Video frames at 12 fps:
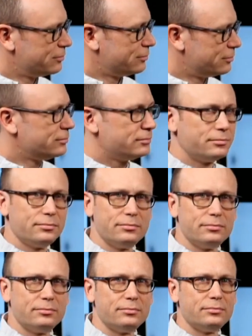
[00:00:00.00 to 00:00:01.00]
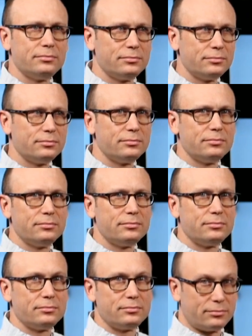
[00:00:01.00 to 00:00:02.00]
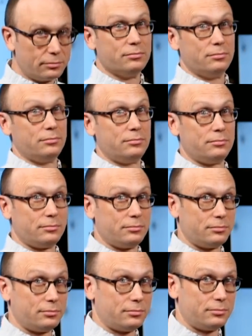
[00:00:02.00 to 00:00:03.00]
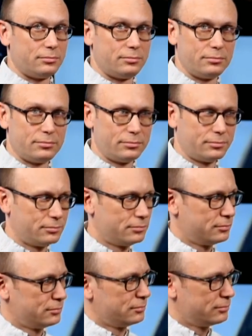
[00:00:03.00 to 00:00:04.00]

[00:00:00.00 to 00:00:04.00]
[no speech]